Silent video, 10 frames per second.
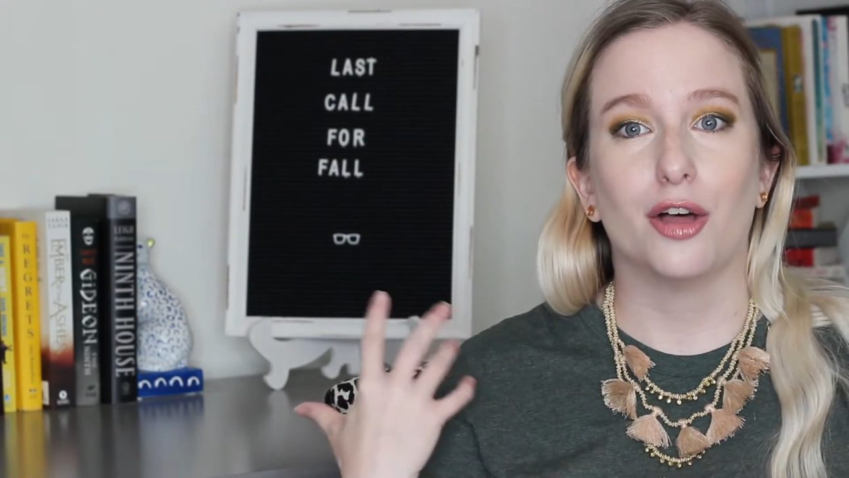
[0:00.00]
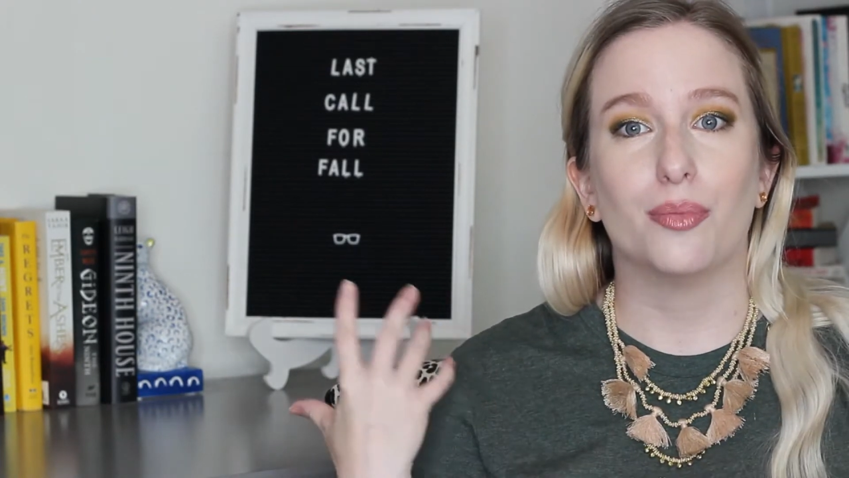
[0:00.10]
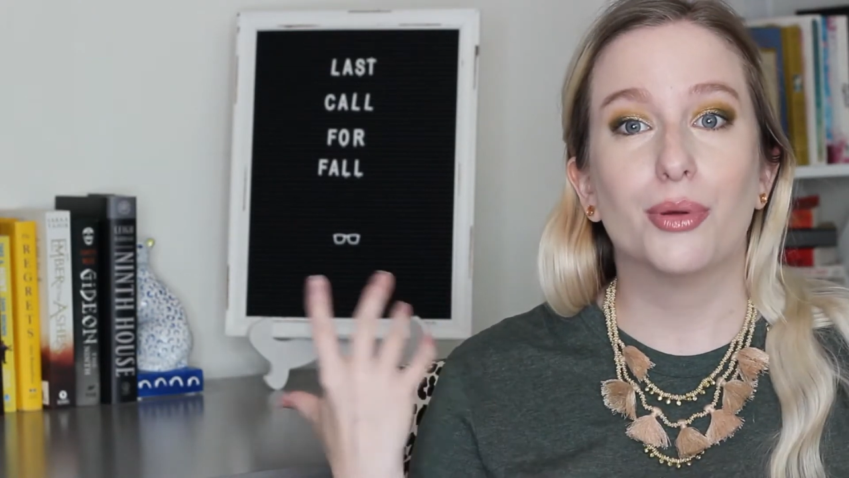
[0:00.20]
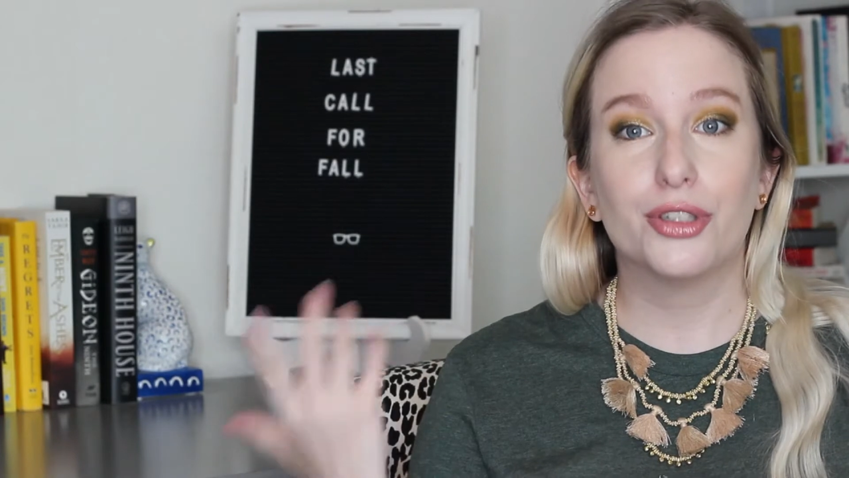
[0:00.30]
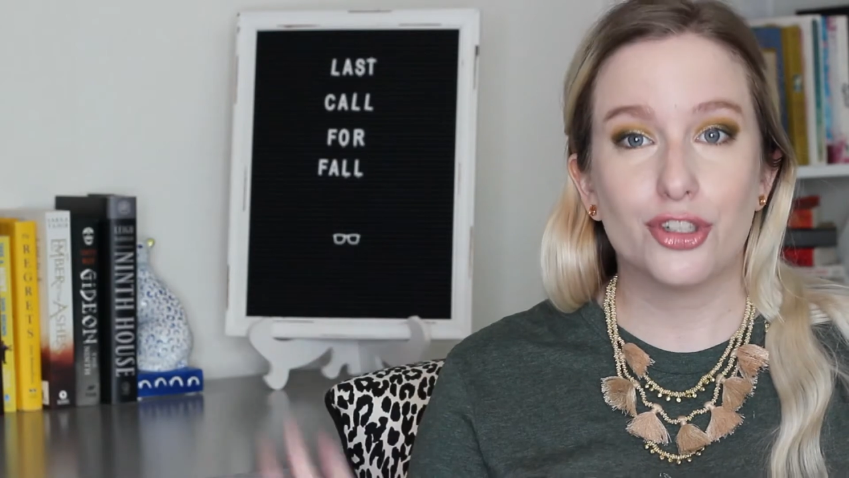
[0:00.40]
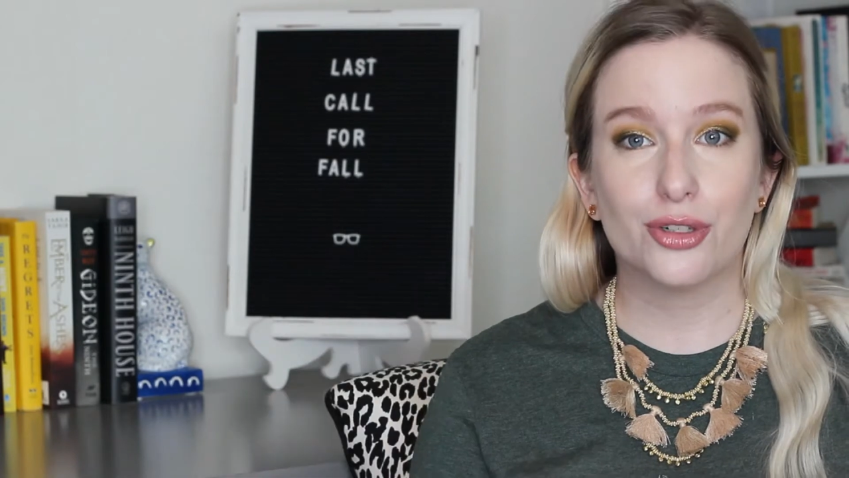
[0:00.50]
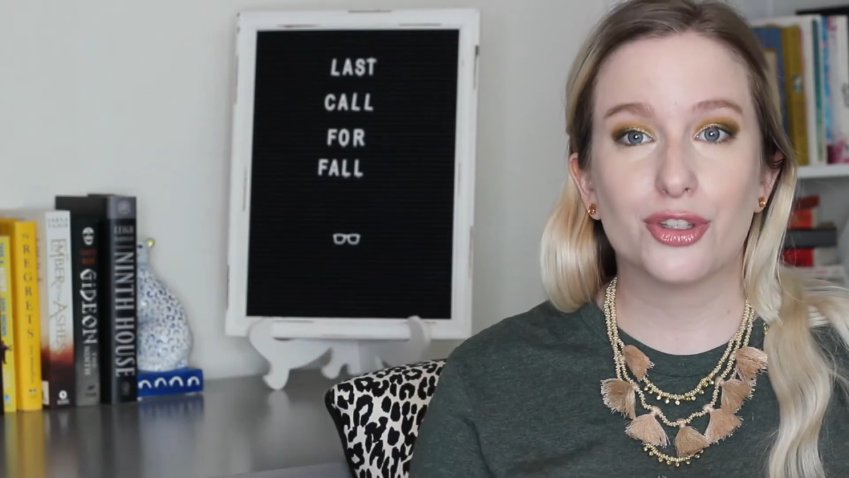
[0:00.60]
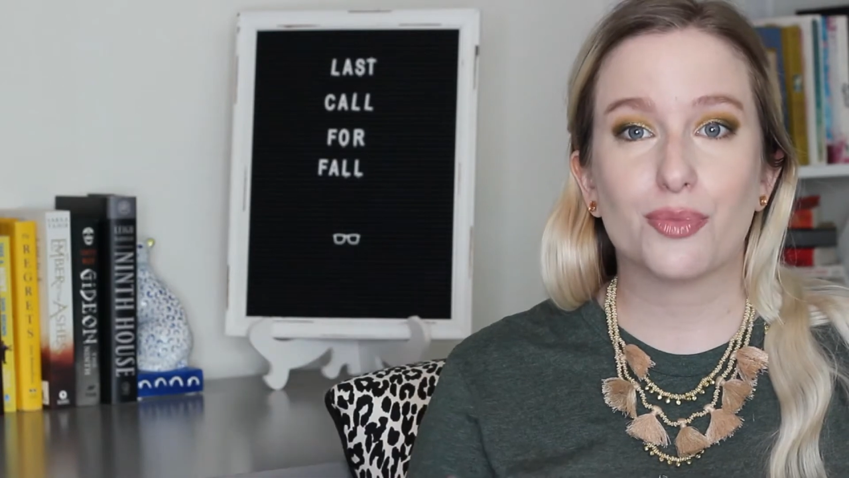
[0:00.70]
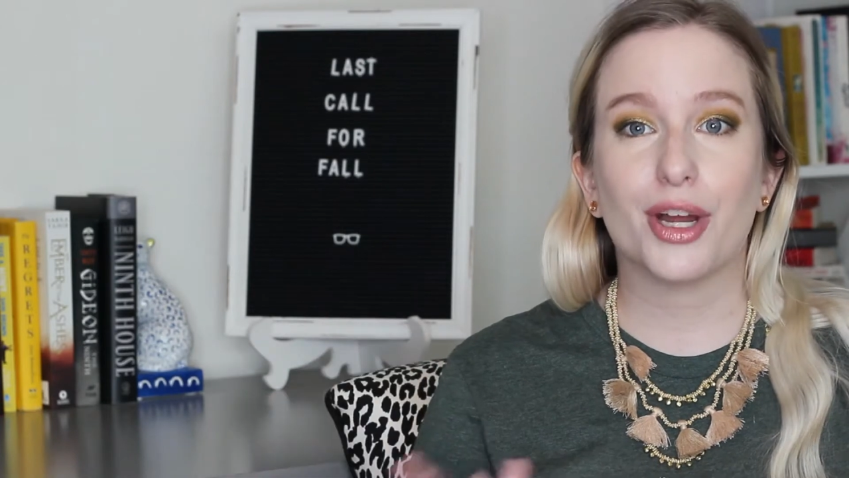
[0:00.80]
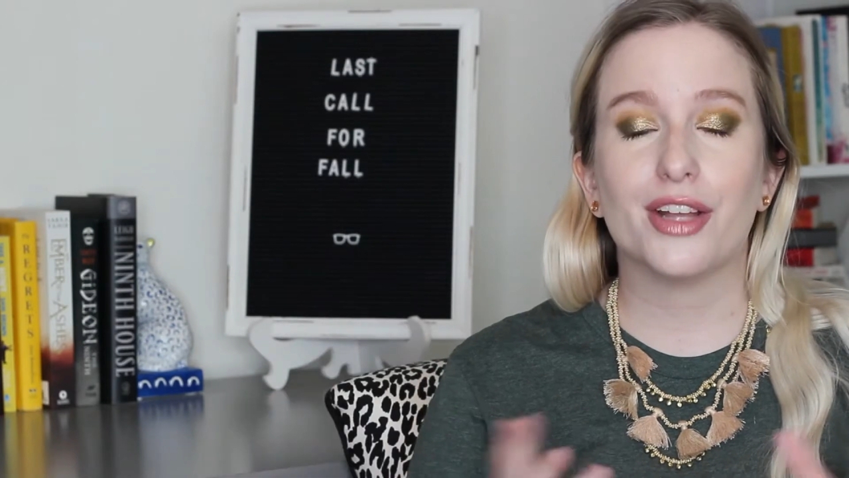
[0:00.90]
bullet journal
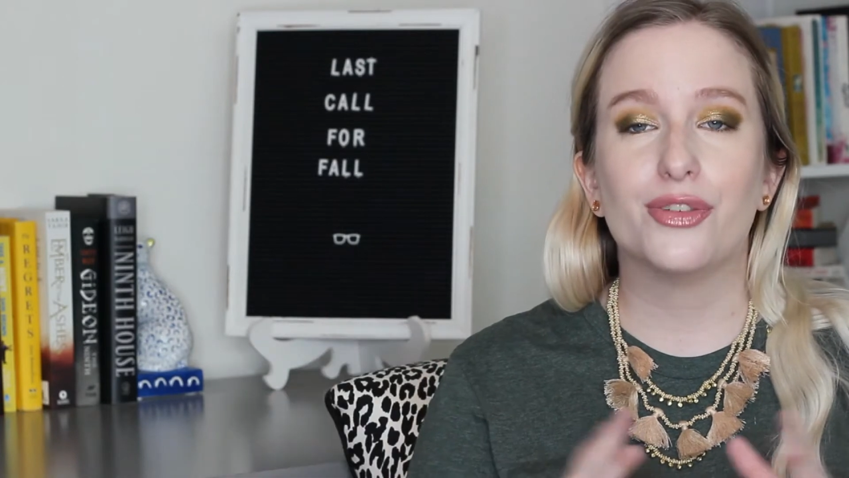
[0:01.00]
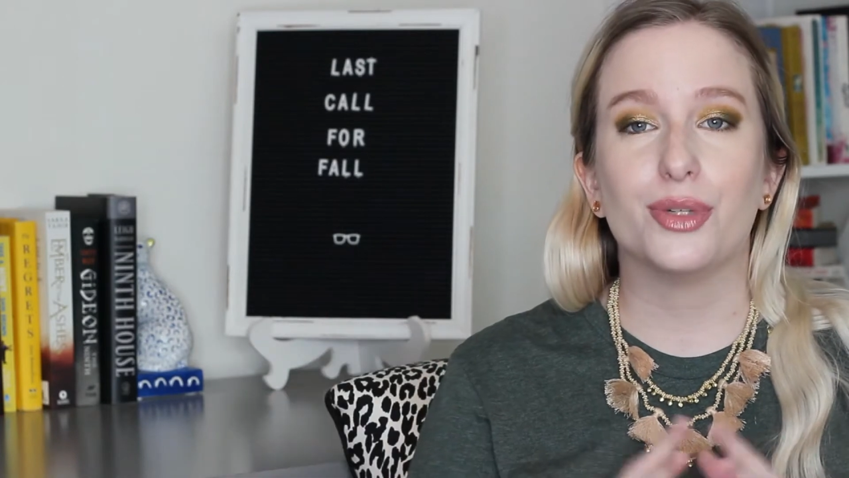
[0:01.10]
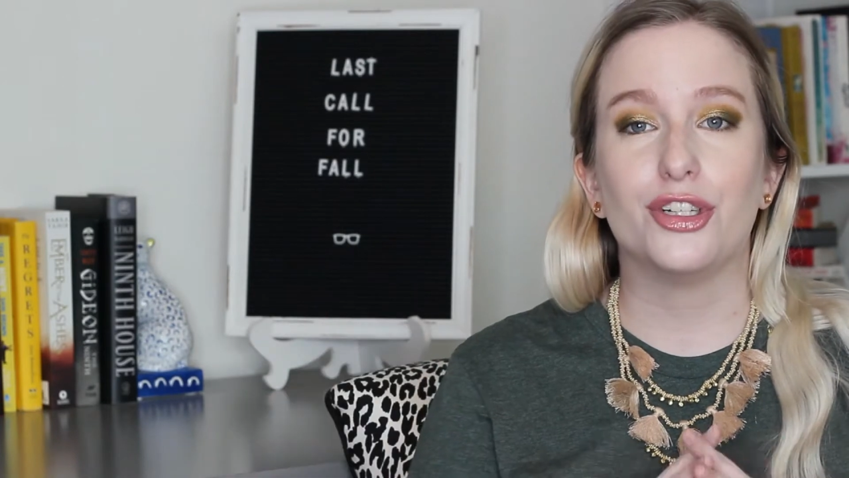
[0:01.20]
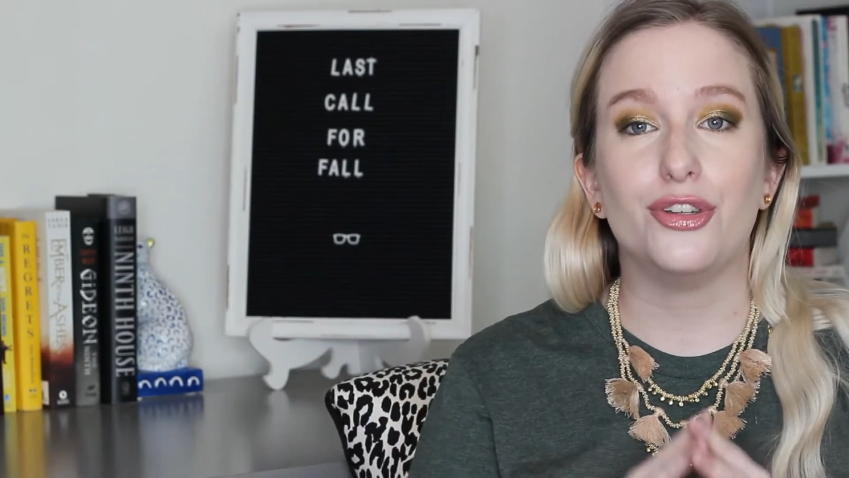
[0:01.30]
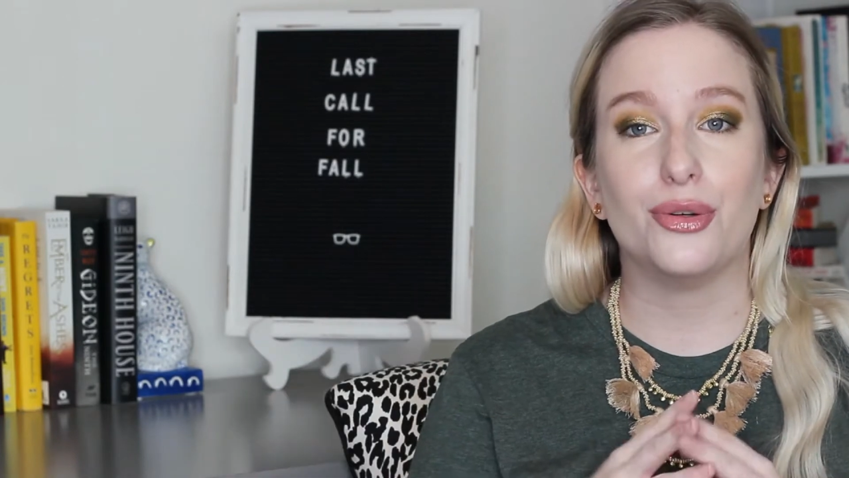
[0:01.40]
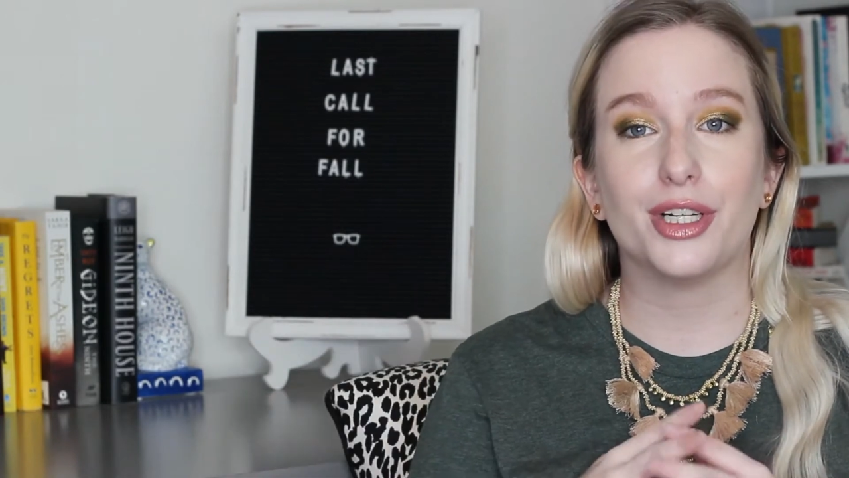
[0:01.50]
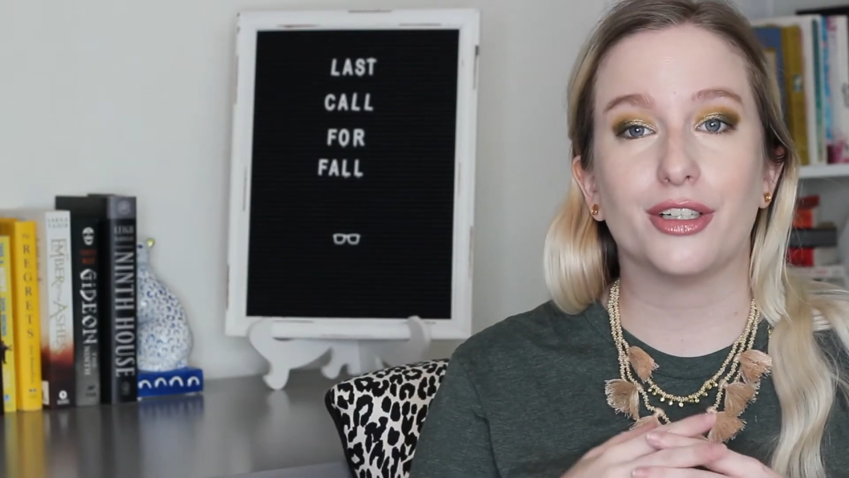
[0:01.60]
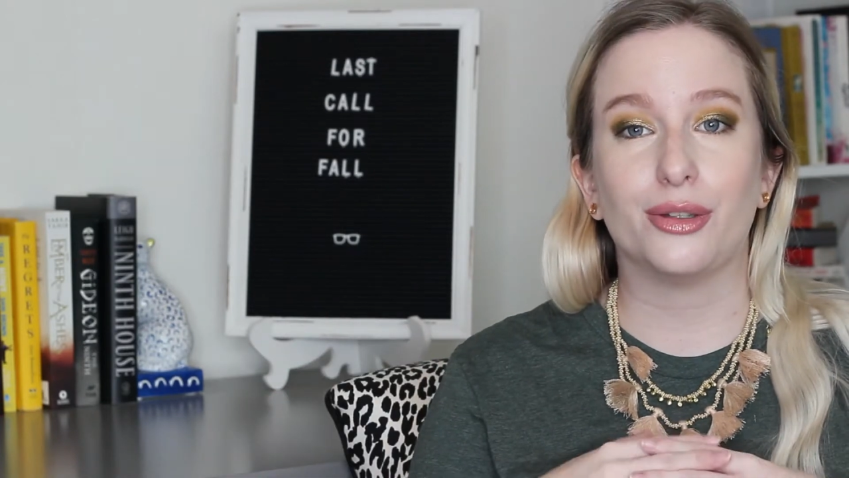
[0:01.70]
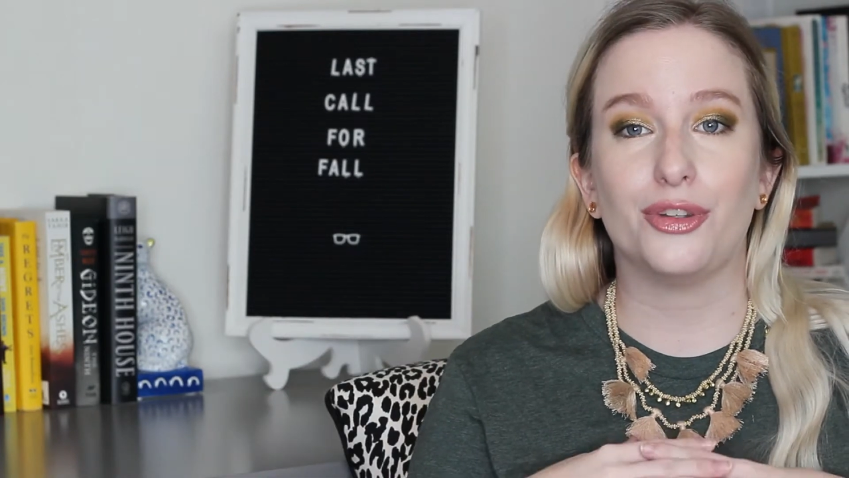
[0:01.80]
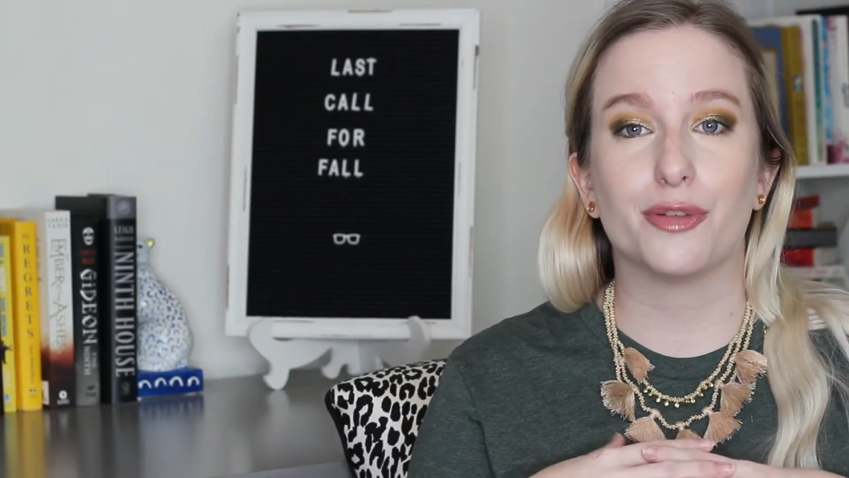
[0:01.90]
spreads, which do
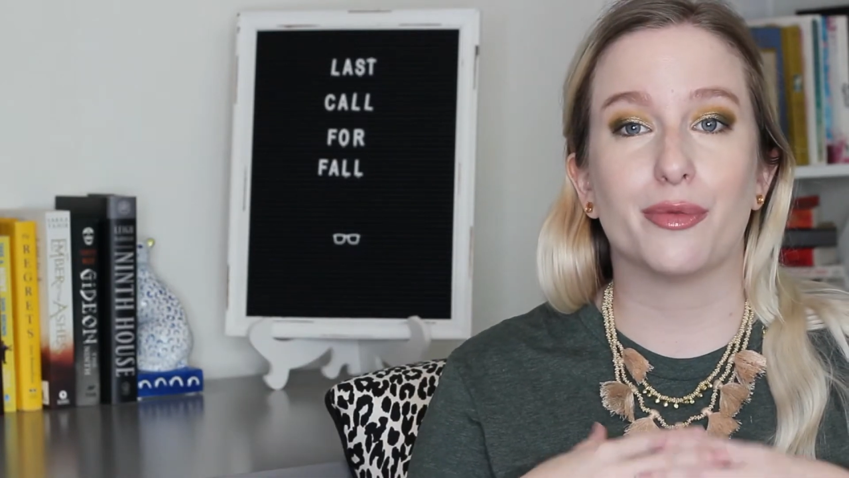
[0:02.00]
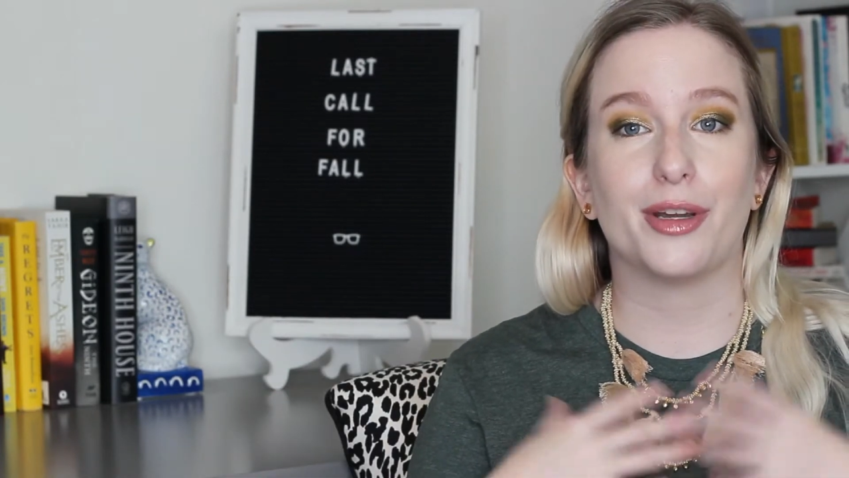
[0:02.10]
include some of